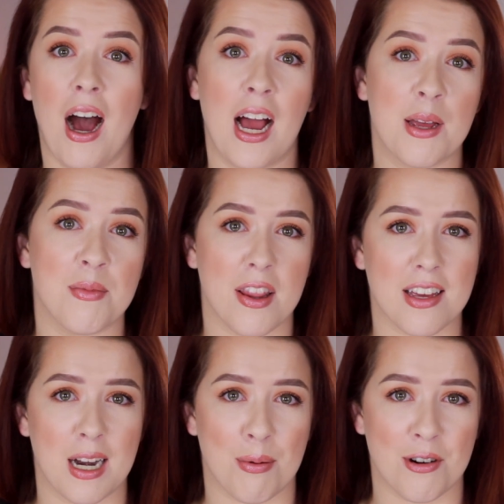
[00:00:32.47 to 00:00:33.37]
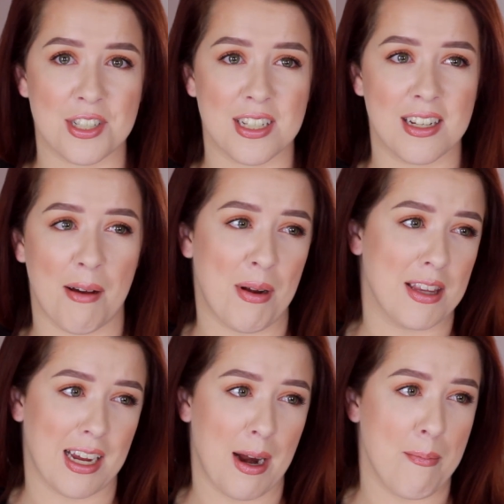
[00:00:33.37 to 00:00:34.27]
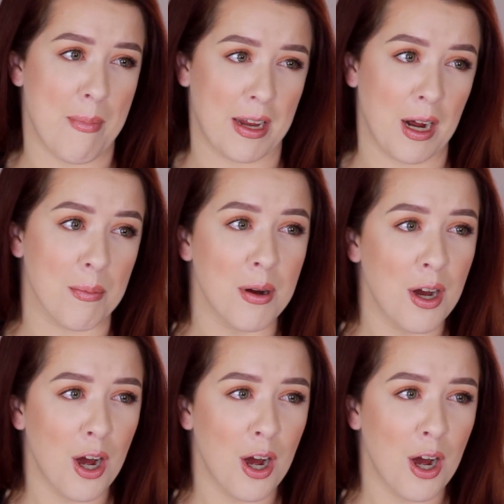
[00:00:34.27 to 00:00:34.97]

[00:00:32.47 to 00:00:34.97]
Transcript: I'm not the kind of person, I'm not the kind of makeup